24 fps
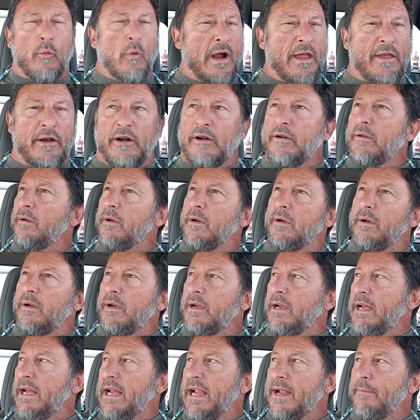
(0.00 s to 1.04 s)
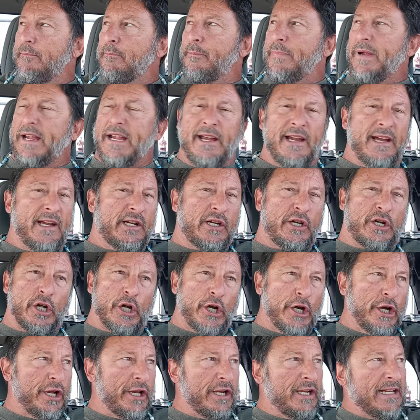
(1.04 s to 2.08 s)
whether it be
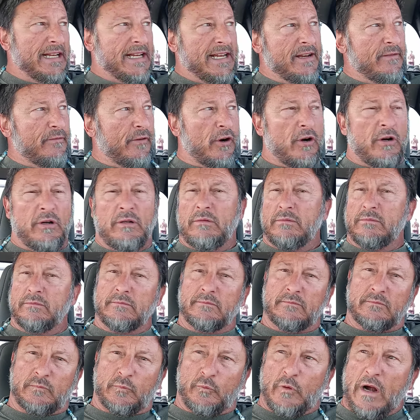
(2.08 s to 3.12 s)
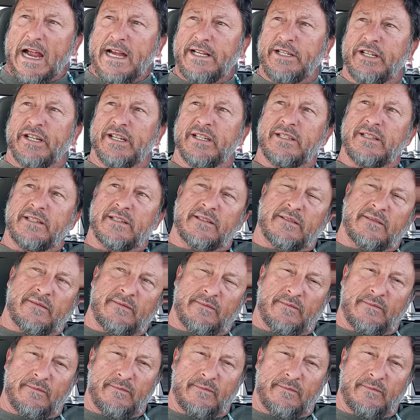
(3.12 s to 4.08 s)
good, evil, righteous,